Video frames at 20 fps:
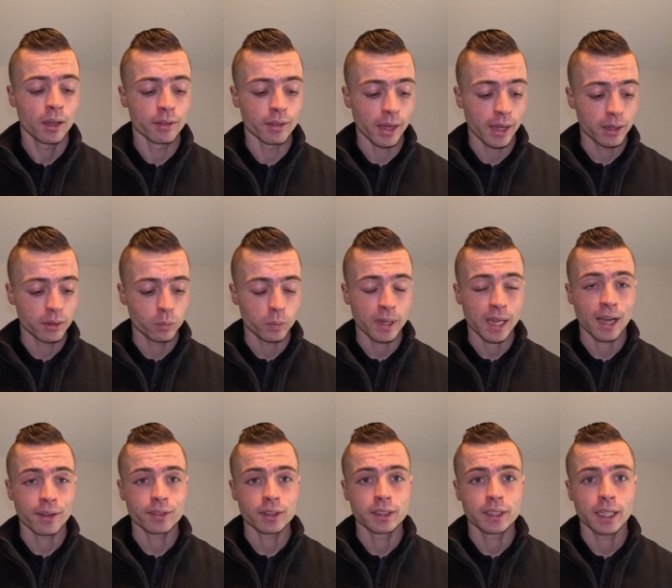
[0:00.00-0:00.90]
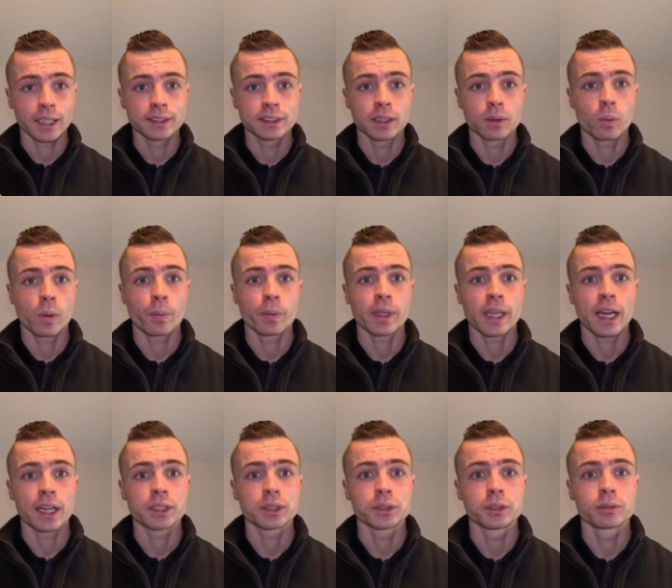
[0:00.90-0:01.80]
Then we have to test it when we
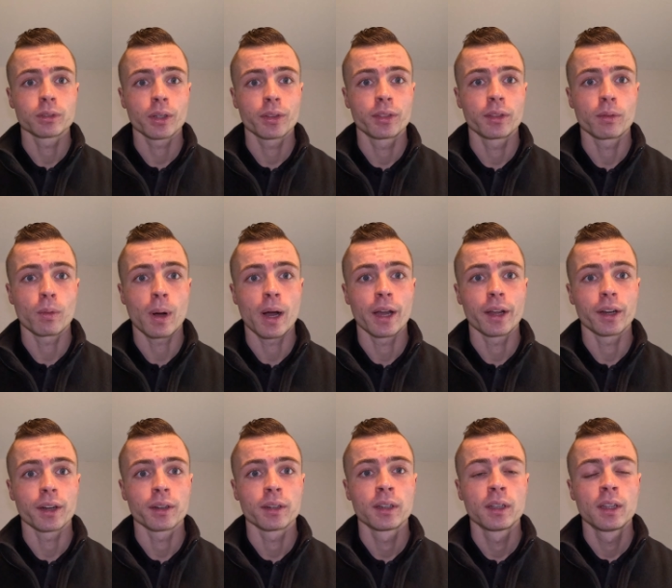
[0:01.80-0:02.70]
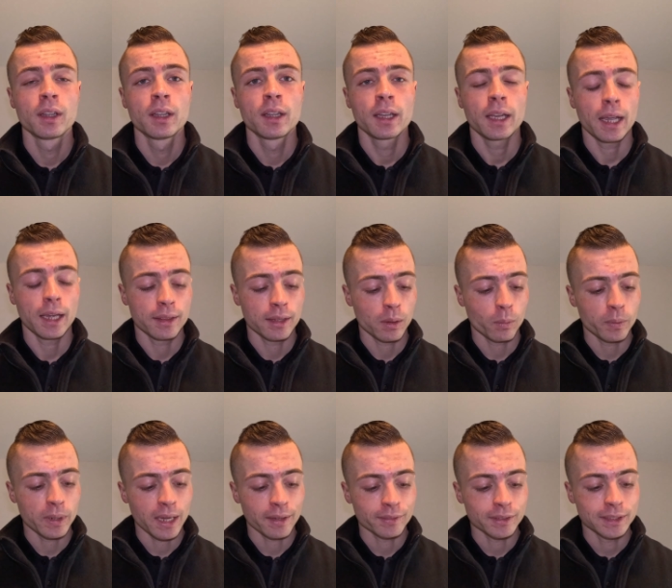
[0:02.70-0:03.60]
actually run the wire. And then
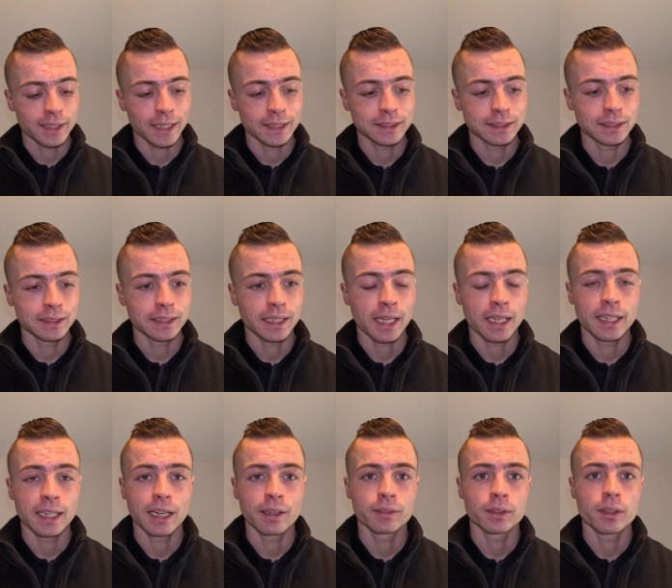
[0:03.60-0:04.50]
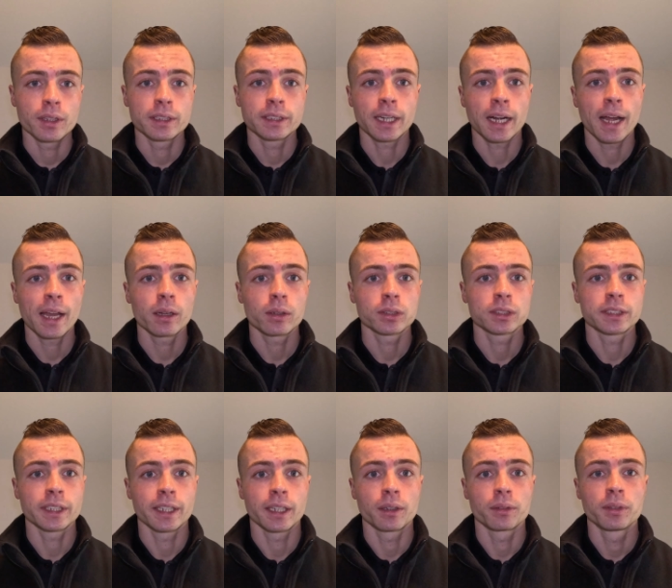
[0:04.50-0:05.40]
we have to test it again after the tile is
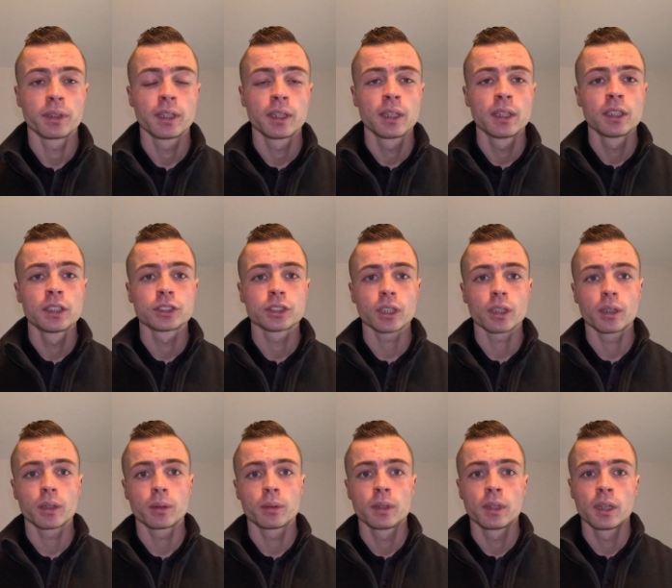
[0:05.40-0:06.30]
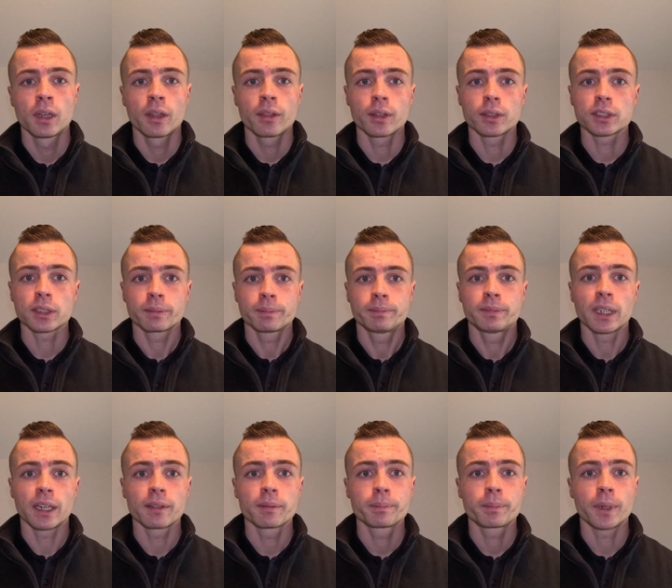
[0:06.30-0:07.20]
down. So there's a
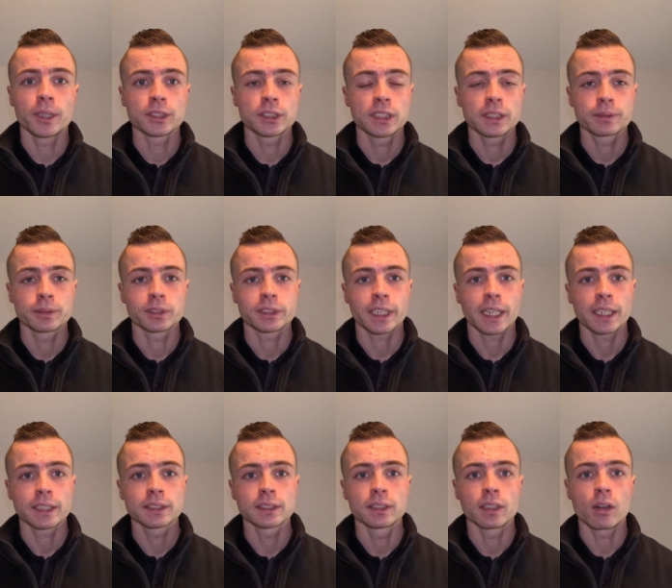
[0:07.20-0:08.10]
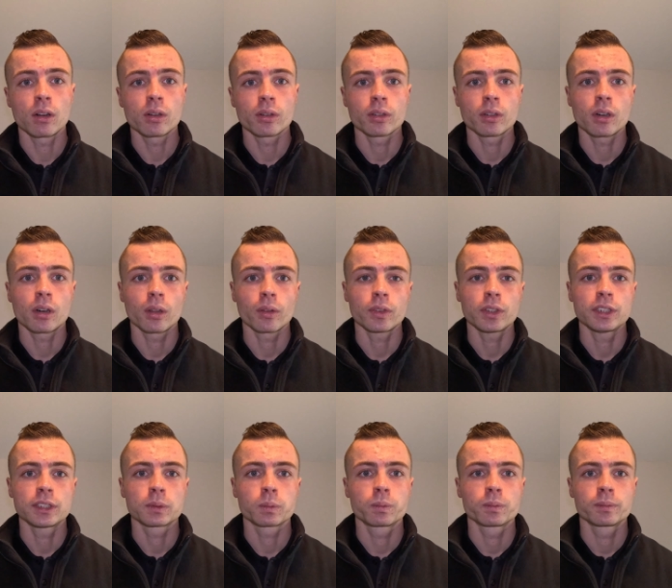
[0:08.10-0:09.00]
bunch of different tests, and all in all,
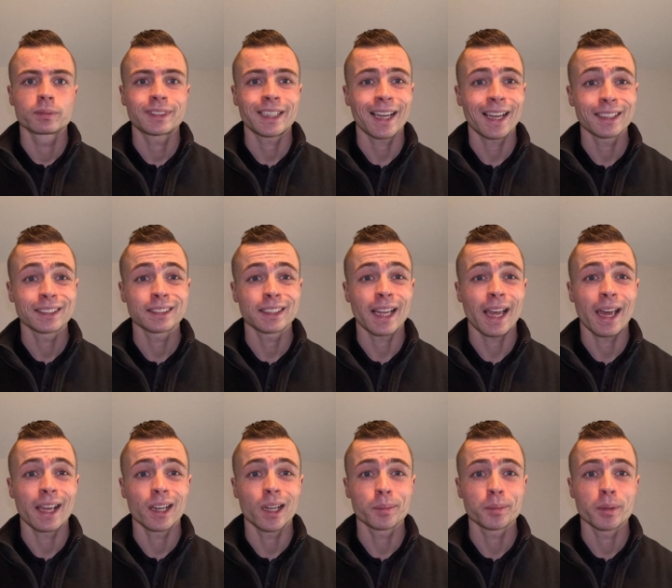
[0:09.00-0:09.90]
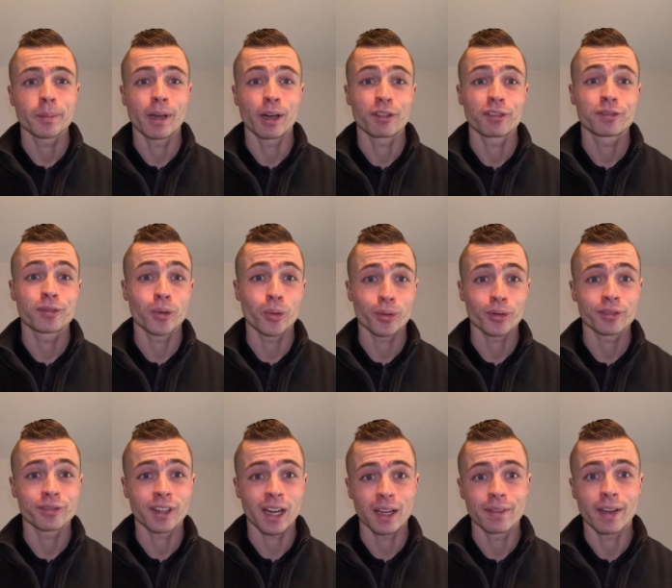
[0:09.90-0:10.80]
these tests add up to about 4 to
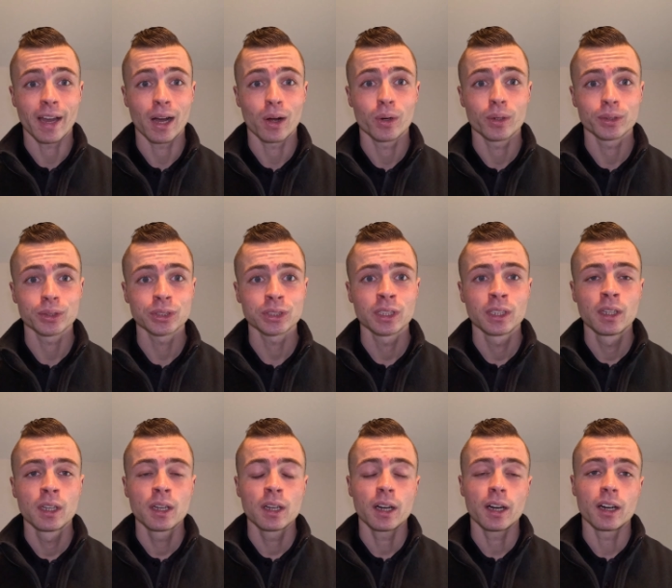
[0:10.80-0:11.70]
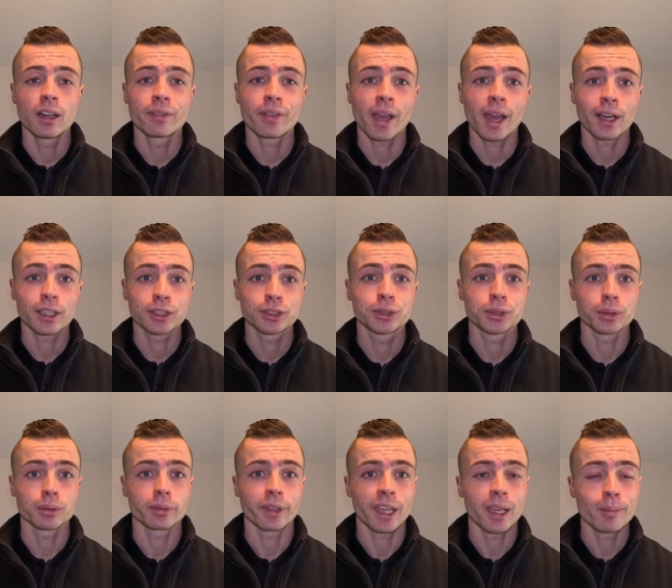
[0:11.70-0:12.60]
5 hours of extra
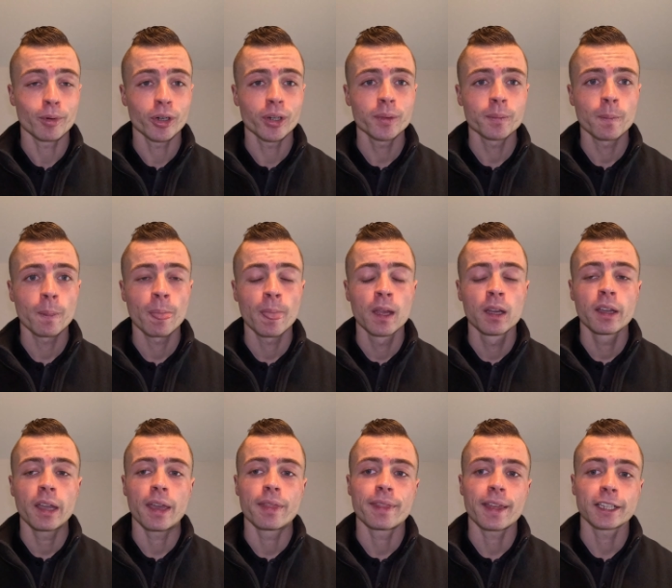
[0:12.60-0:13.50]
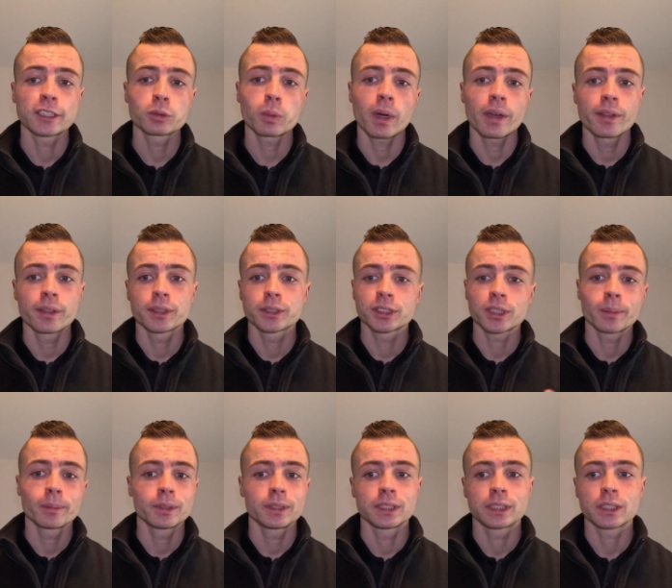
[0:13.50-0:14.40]
labor. And that's why there's
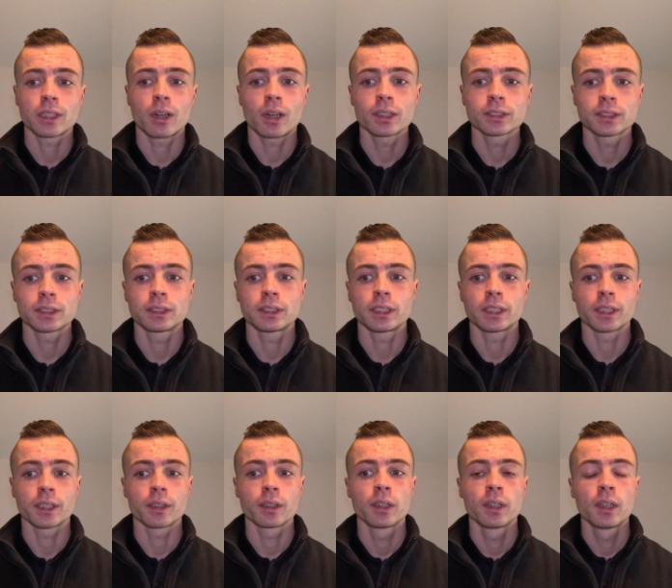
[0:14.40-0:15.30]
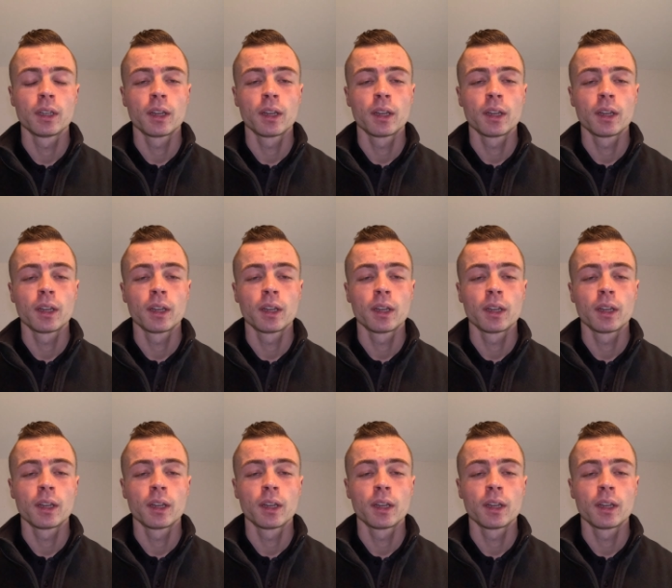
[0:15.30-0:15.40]
some of these costs in here